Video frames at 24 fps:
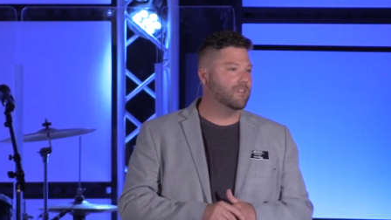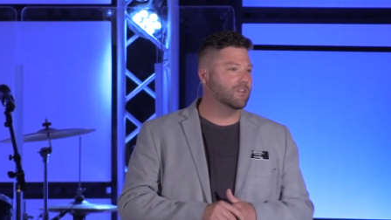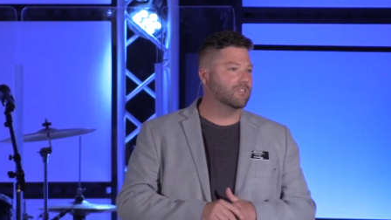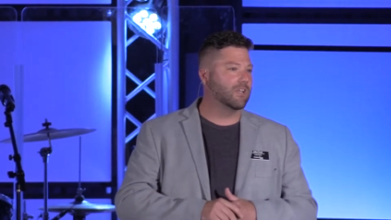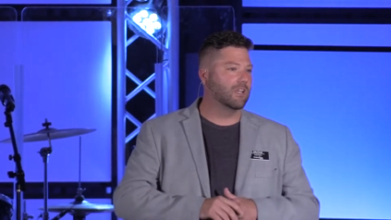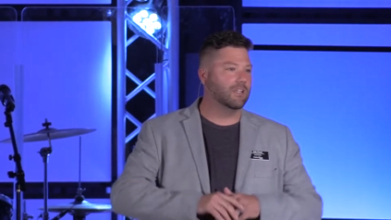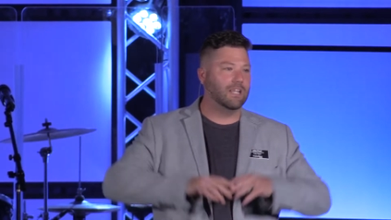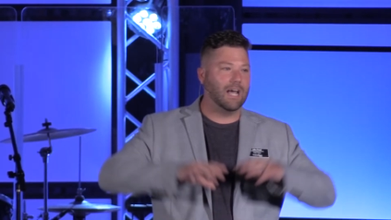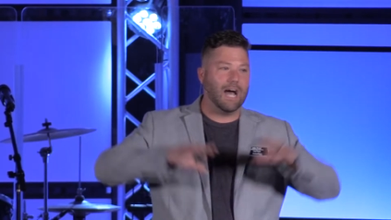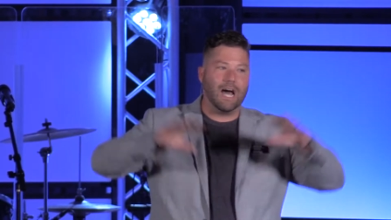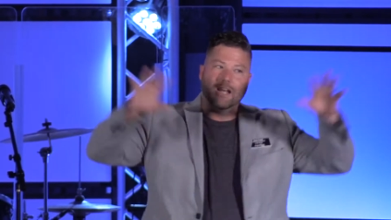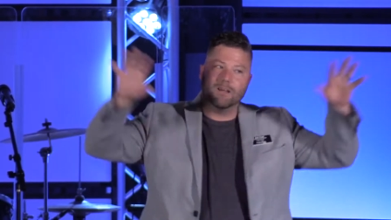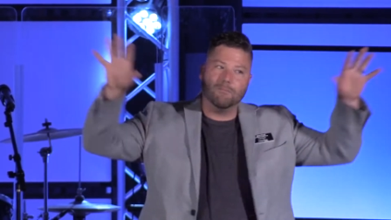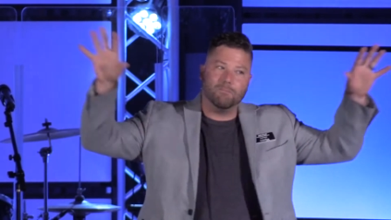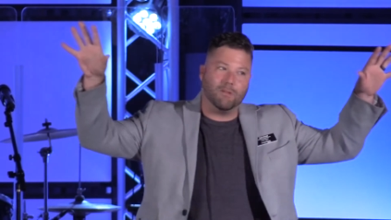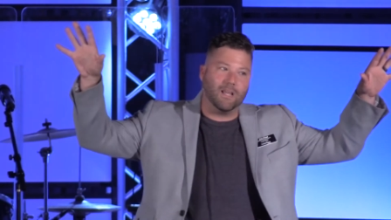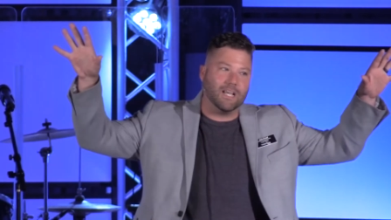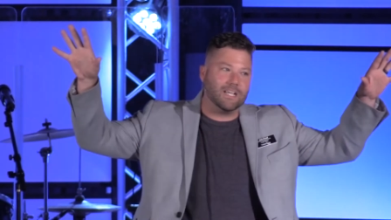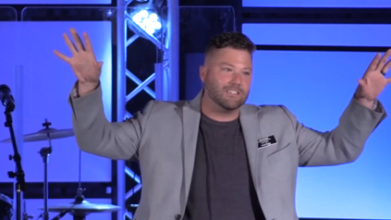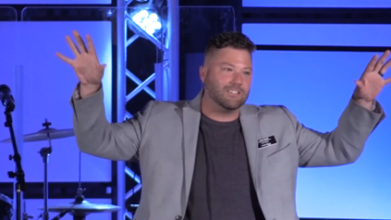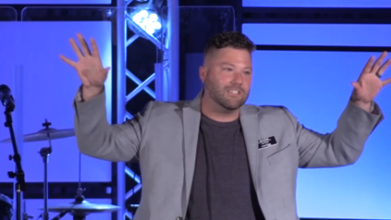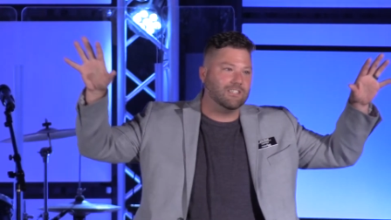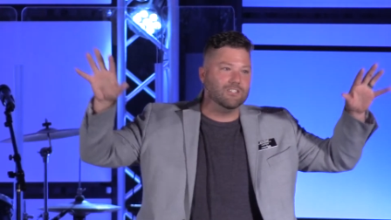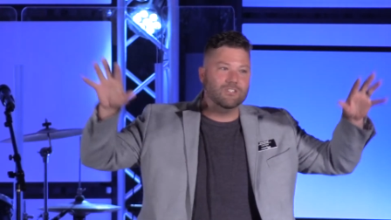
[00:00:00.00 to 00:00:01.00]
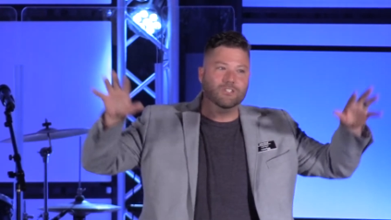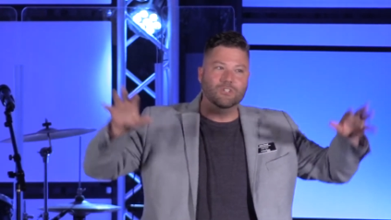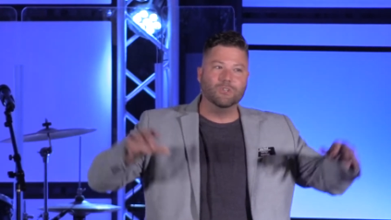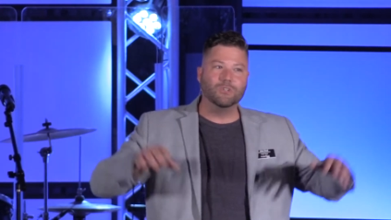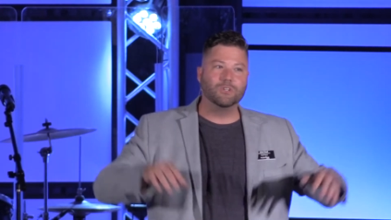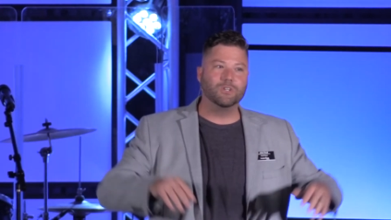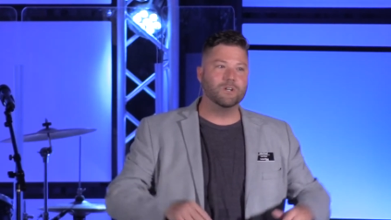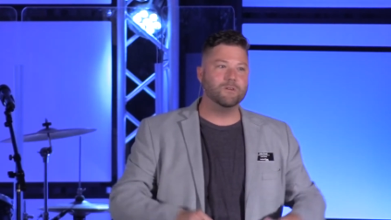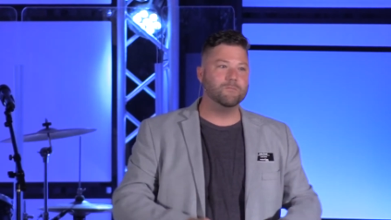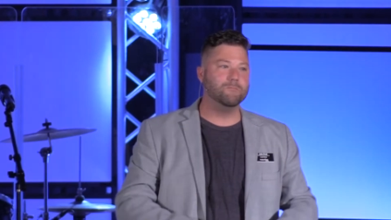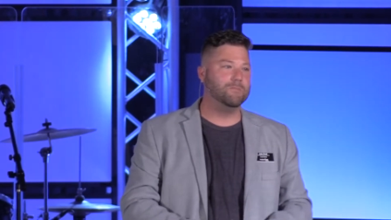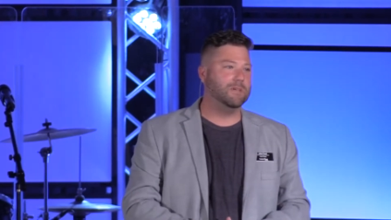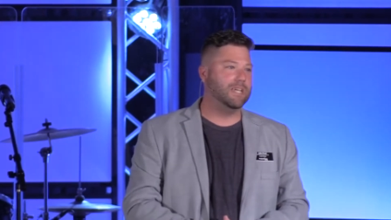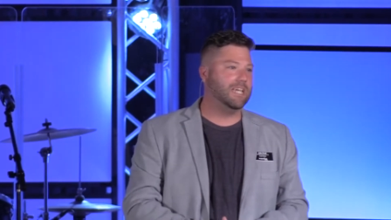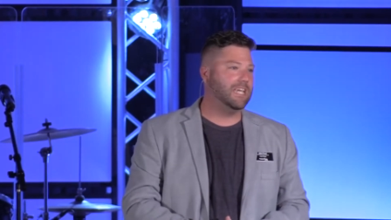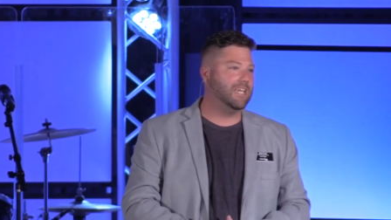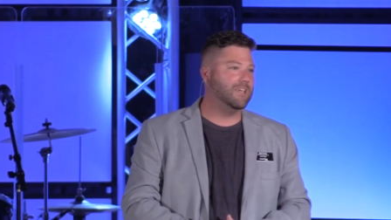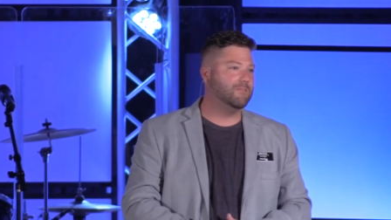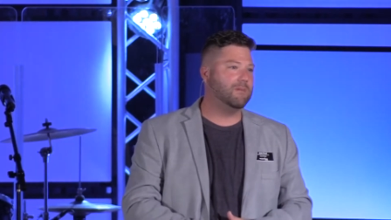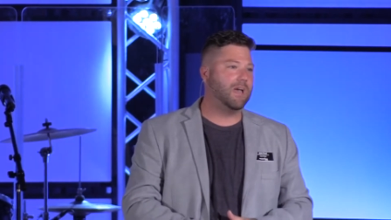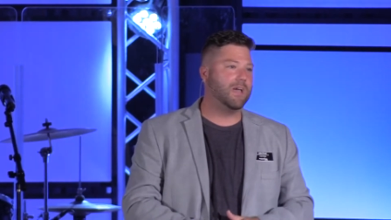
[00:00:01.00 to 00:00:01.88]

There's a lot of places you could be.